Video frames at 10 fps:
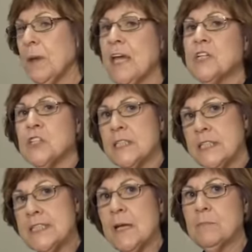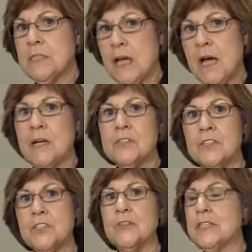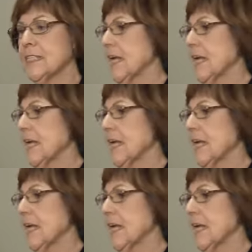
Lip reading: your patient steps onto the